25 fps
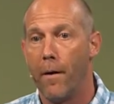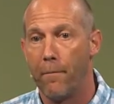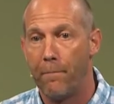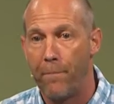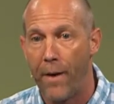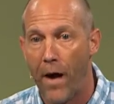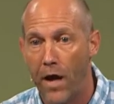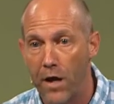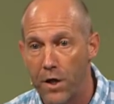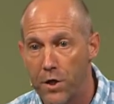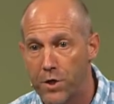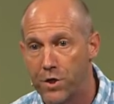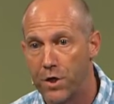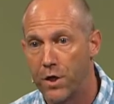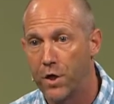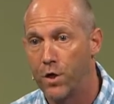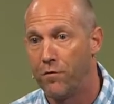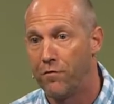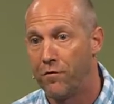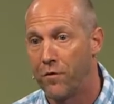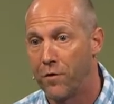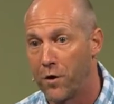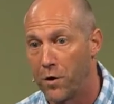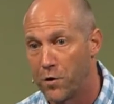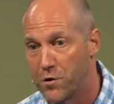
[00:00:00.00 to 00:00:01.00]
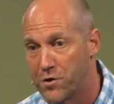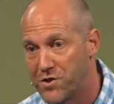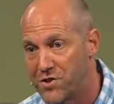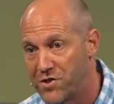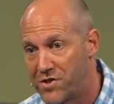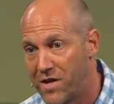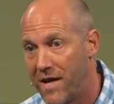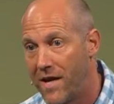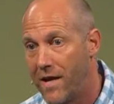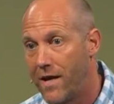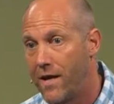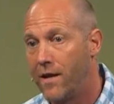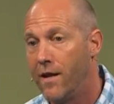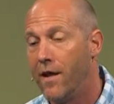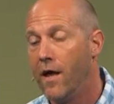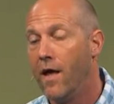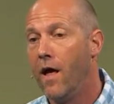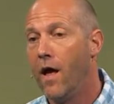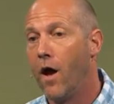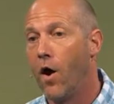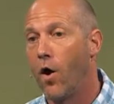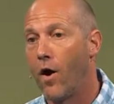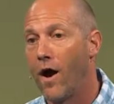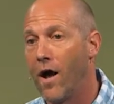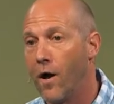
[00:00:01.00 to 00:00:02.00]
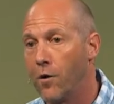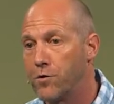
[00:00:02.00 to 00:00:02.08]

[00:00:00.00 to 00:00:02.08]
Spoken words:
punishing you for your sin, or